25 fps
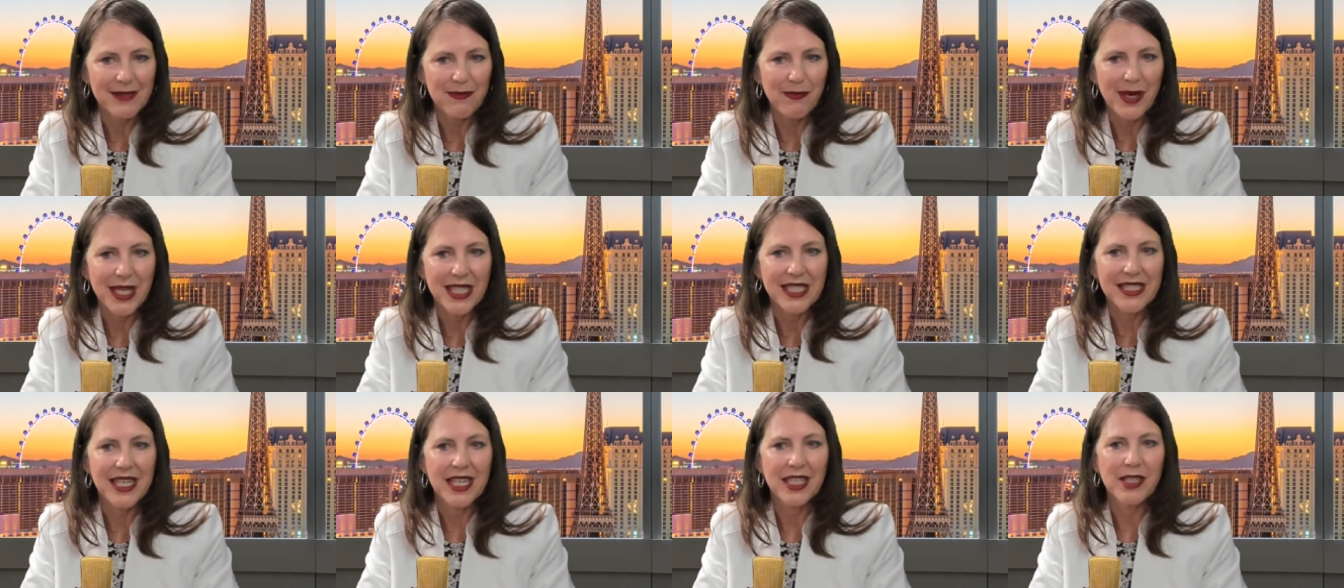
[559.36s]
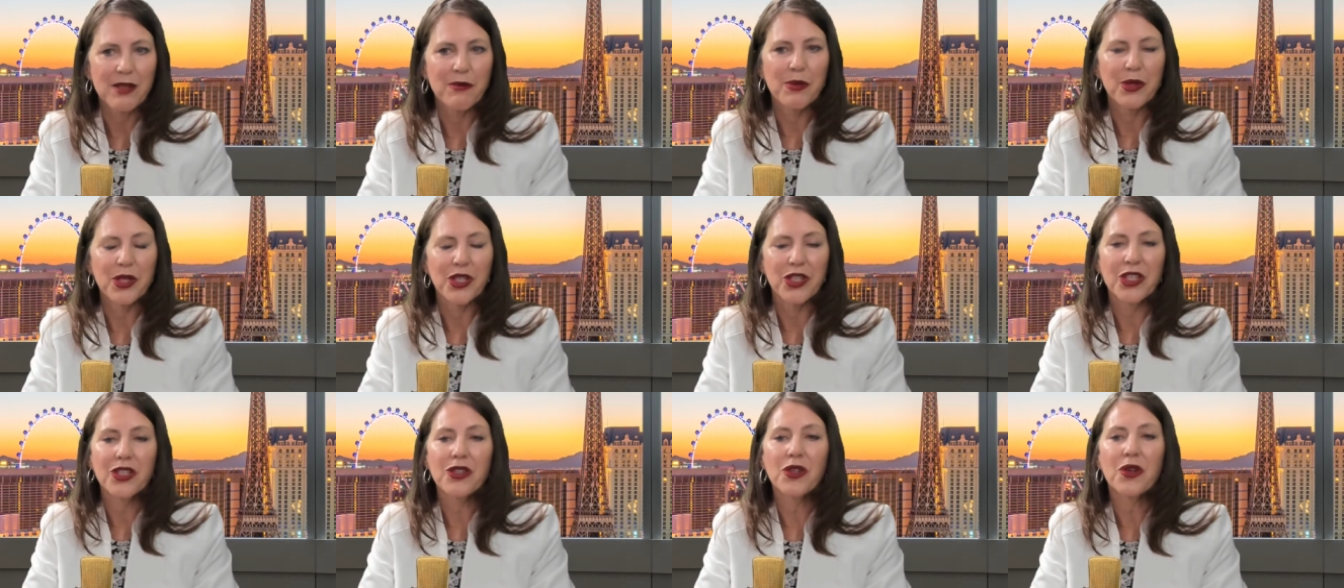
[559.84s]
by Dana
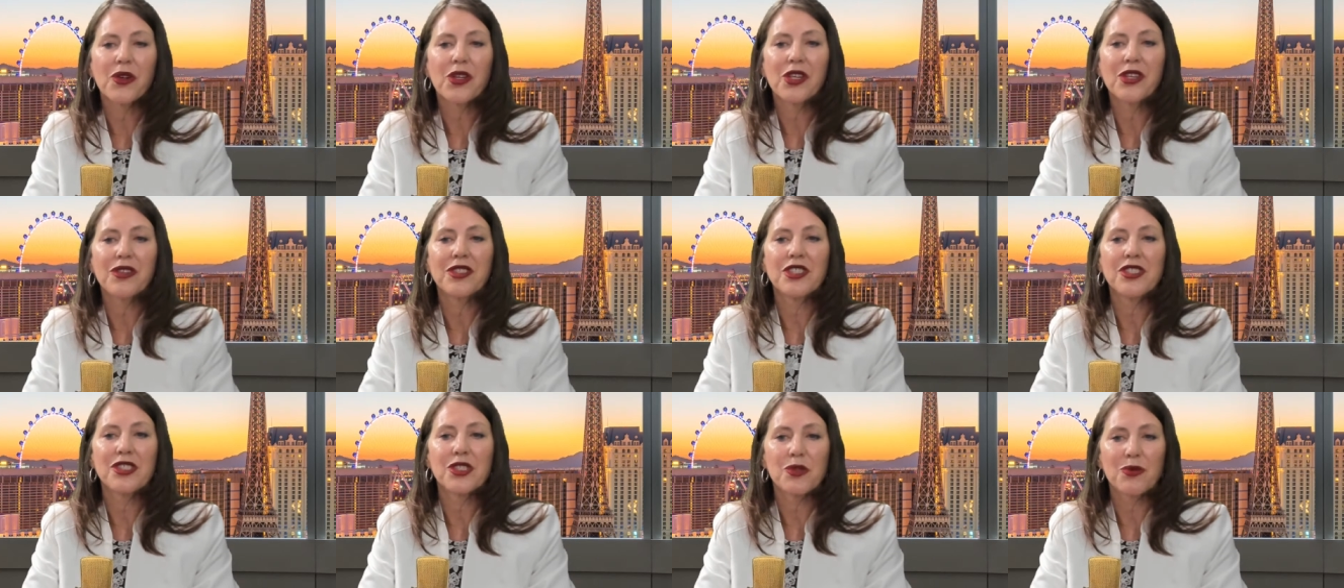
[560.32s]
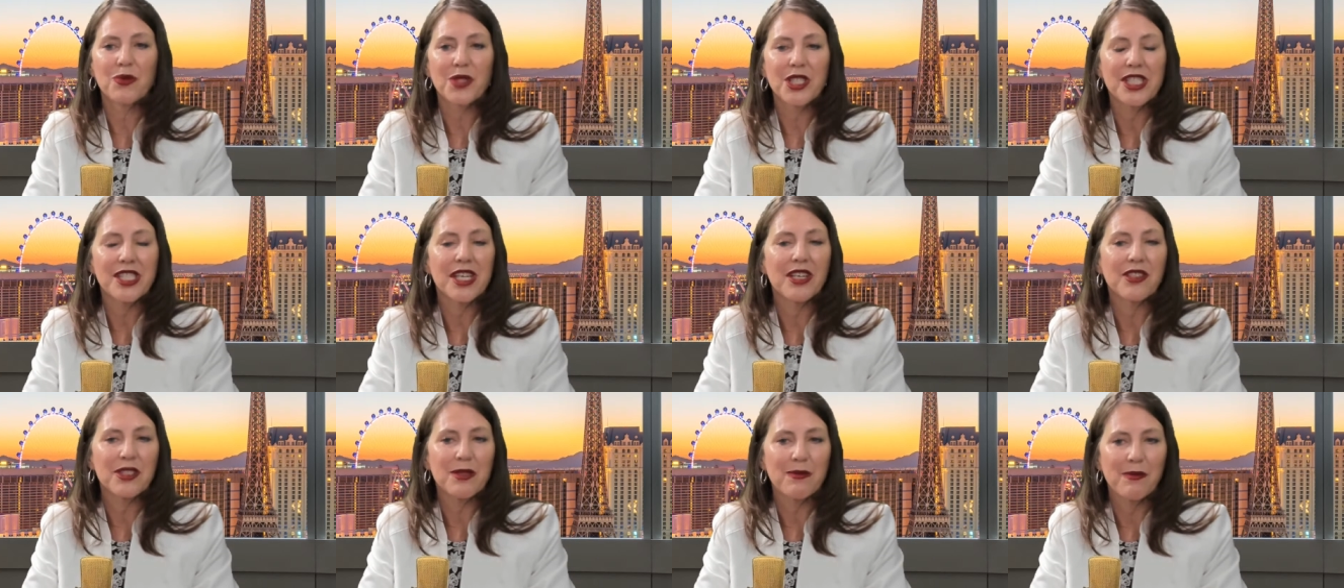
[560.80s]
Berg, or you can just reach
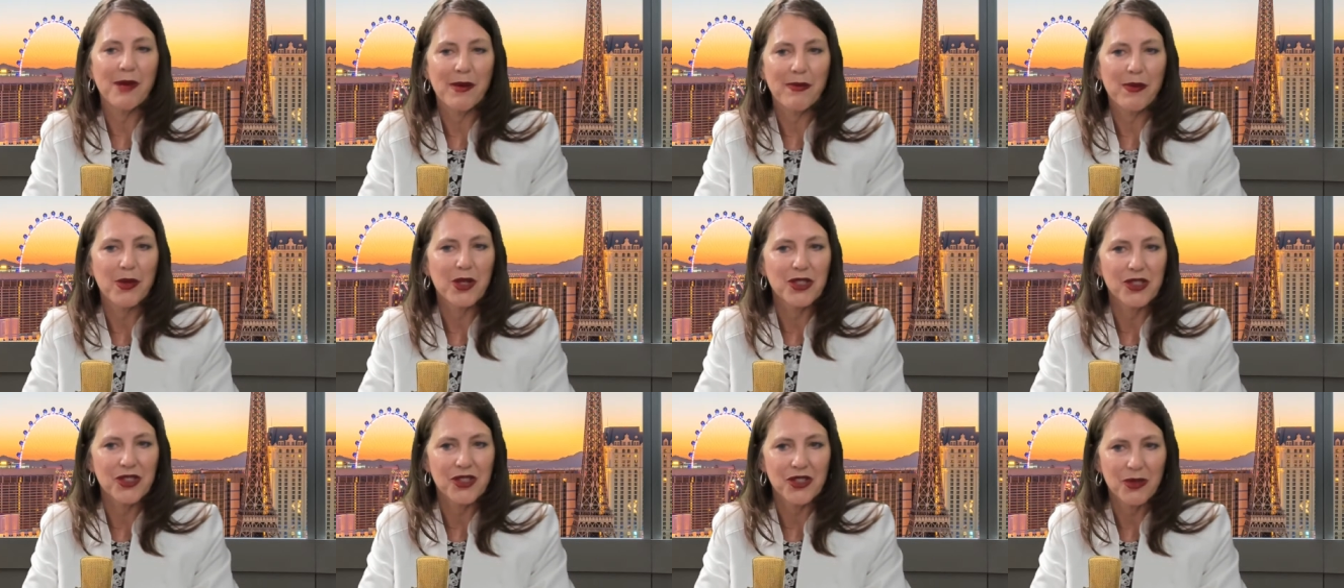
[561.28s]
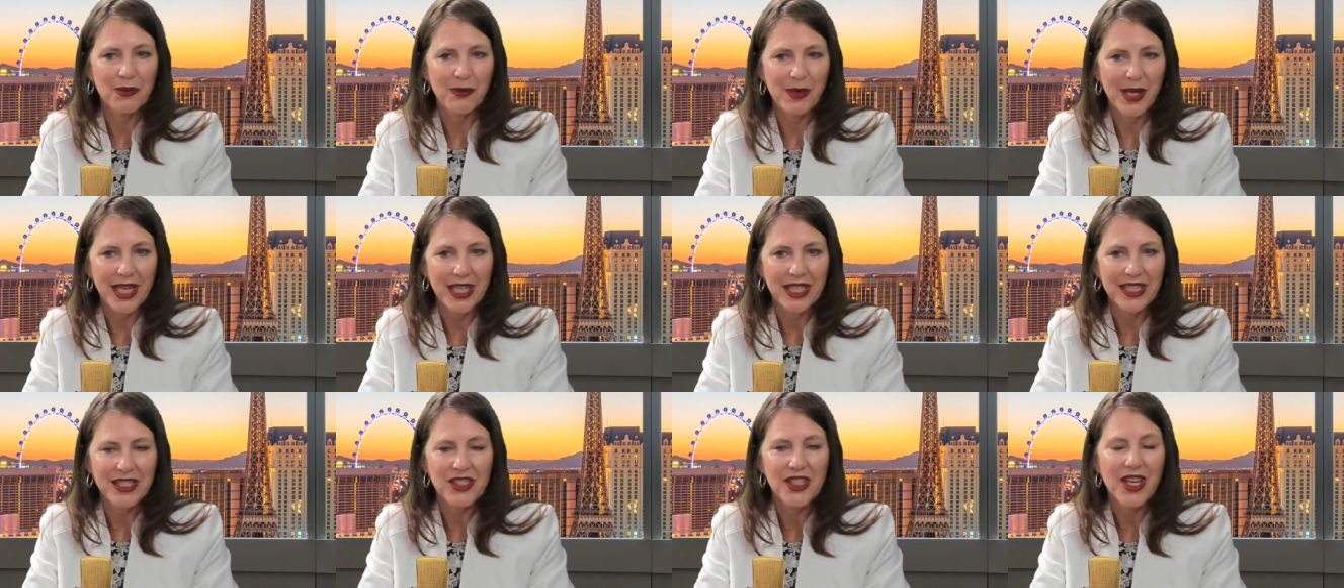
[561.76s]
out to my personal
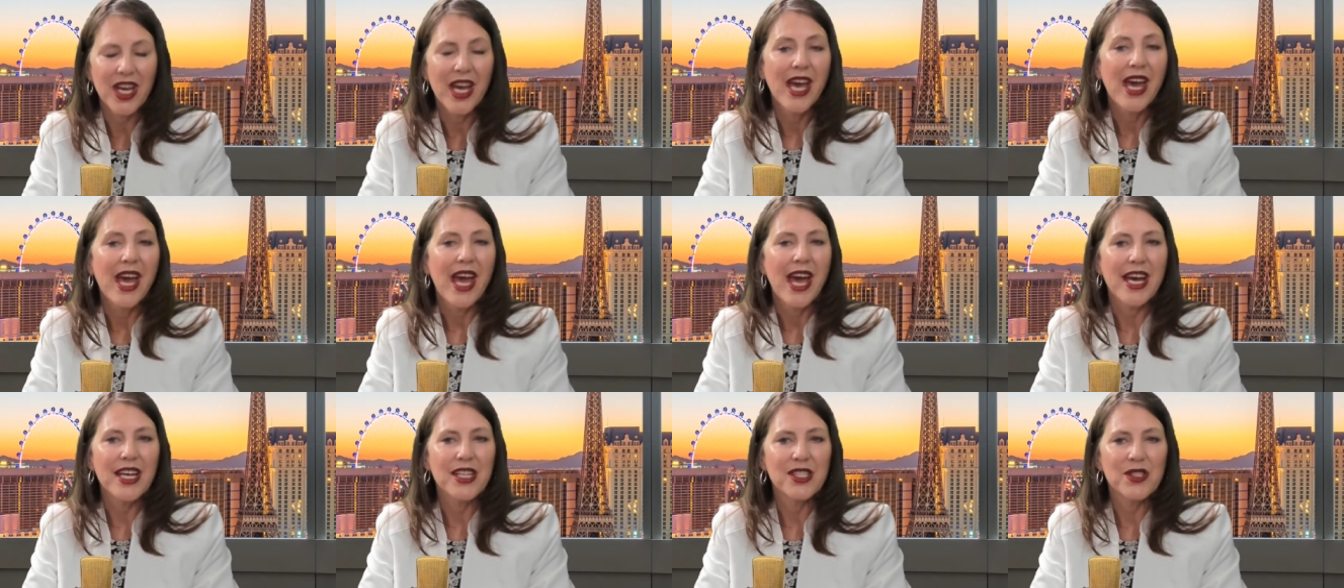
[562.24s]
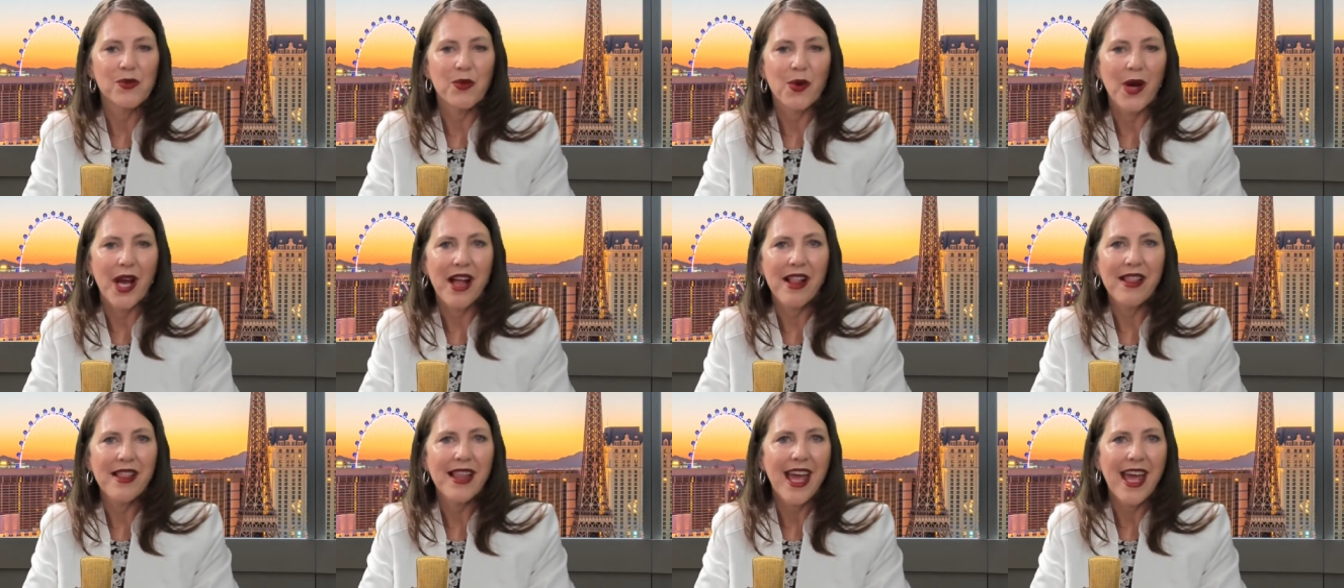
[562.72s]
page as
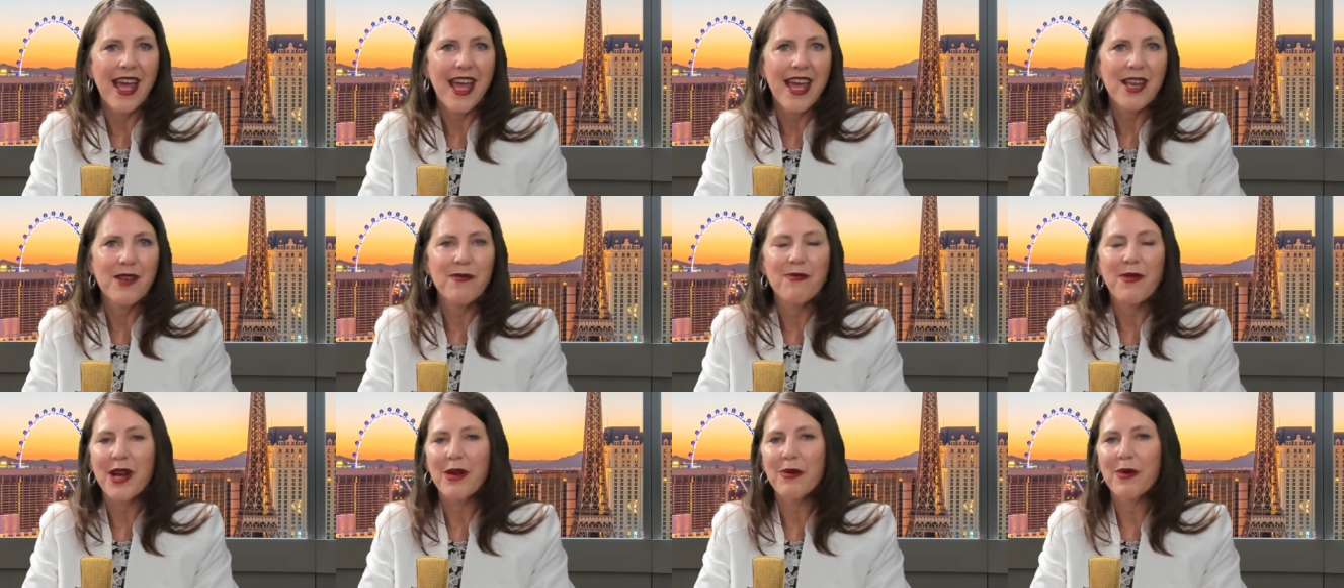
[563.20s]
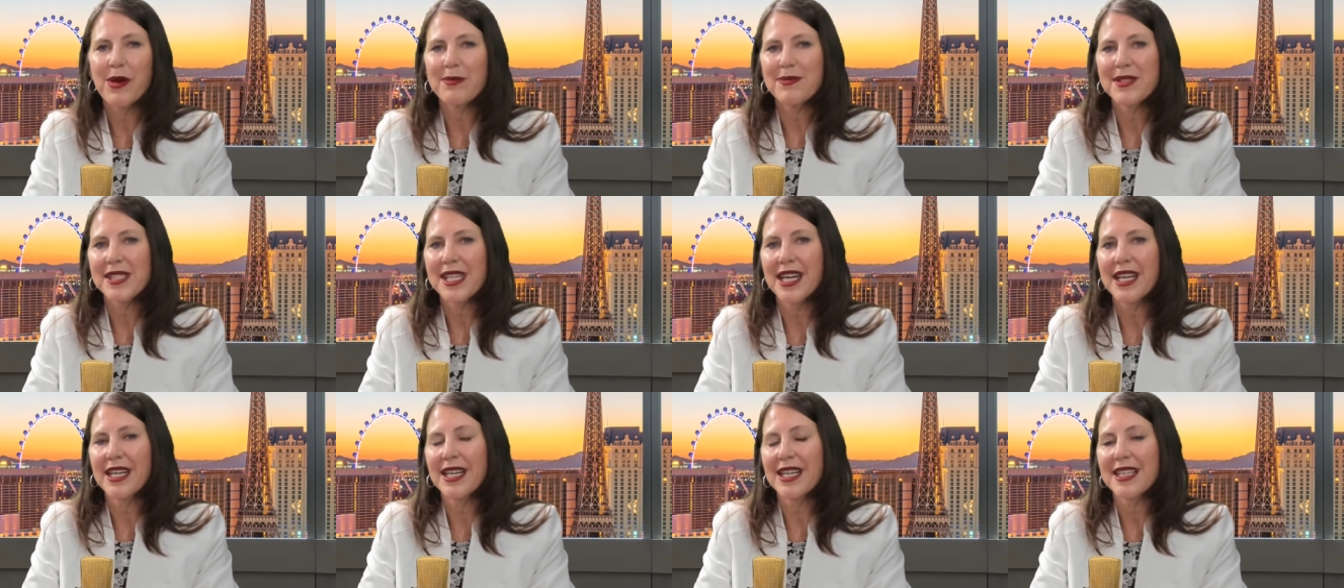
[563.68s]
well. And my
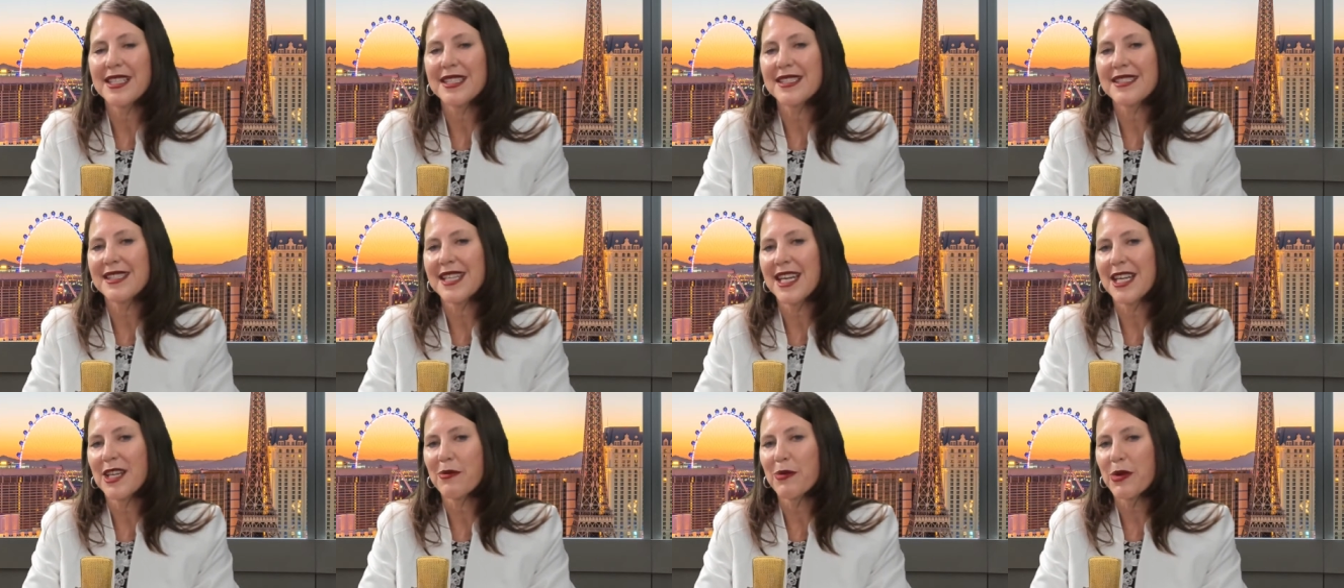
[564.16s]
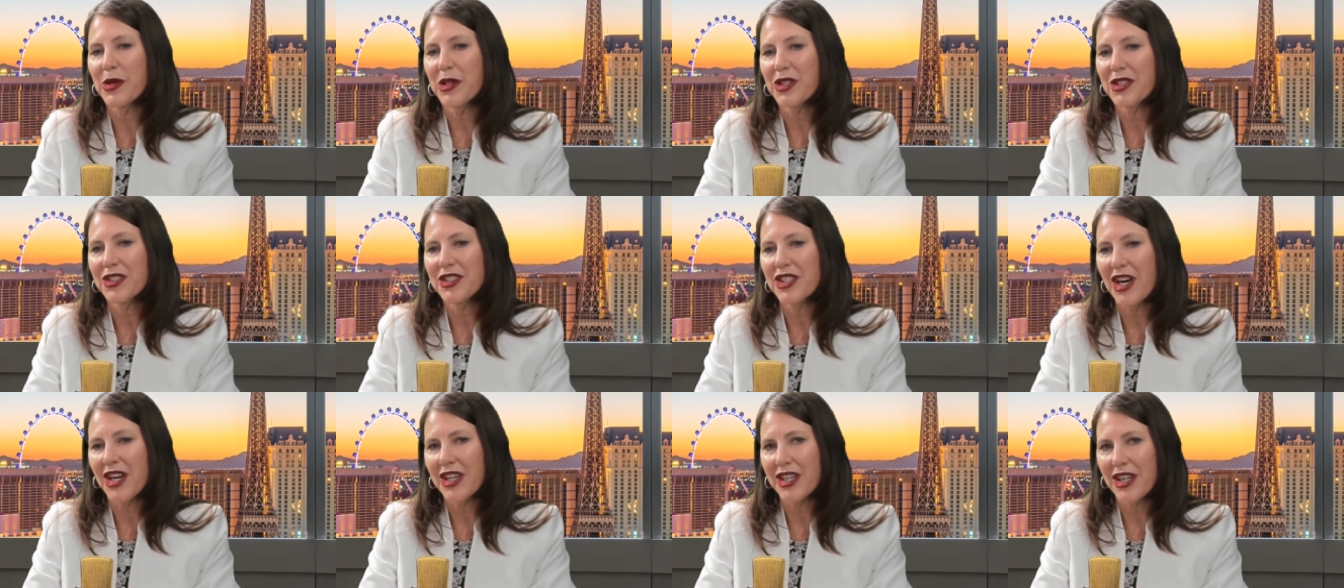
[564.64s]
website is dana berg
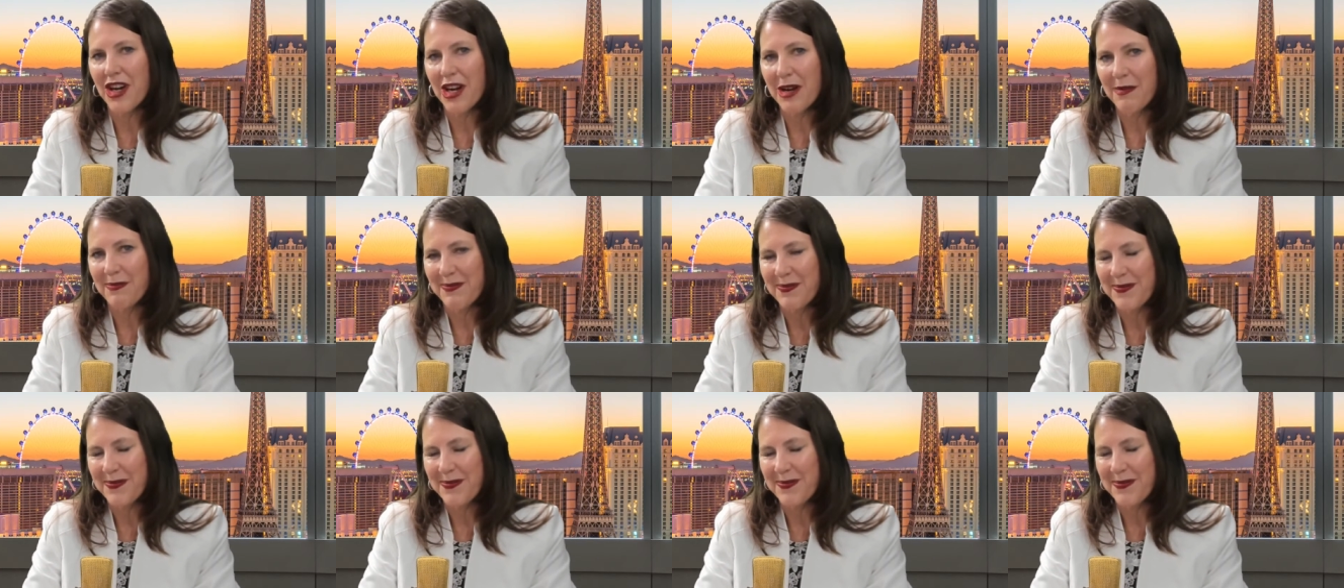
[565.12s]
dot com.